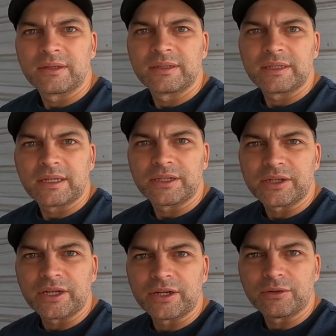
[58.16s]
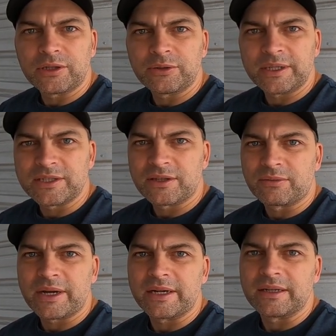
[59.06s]
And you can go all the way to the right
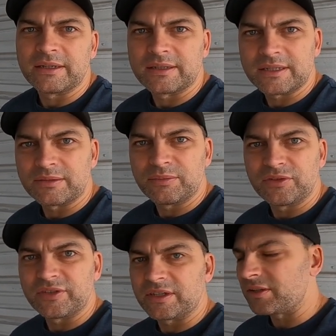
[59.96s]
and it doesn't move it at all.